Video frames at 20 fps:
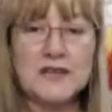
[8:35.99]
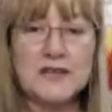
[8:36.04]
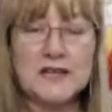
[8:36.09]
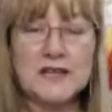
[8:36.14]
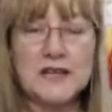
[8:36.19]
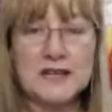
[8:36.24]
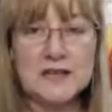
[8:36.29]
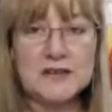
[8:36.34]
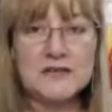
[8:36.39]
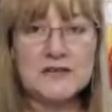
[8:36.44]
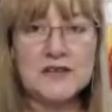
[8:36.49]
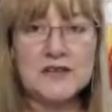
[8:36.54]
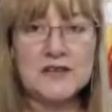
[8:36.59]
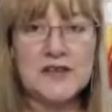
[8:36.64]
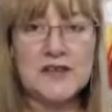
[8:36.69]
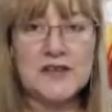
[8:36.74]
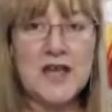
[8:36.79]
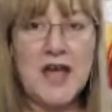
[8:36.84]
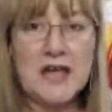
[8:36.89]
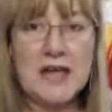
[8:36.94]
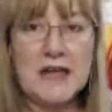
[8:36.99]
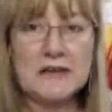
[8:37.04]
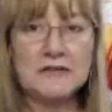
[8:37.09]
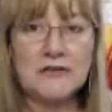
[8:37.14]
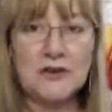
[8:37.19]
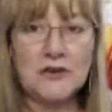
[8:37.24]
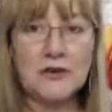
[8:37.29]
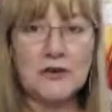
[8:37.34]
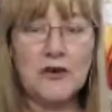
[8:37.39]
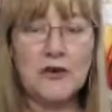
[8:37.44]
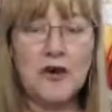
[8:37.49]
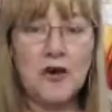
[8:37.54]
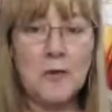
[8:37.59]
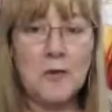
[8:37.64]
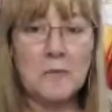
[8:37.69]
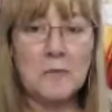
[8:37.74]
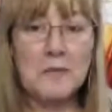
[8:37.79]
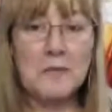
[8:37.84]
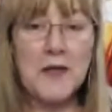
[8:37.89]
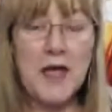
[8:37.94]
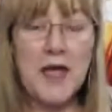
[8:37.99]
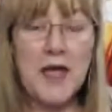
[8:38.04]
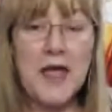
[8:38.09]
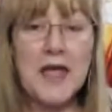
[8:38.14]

genealogyhangout.com.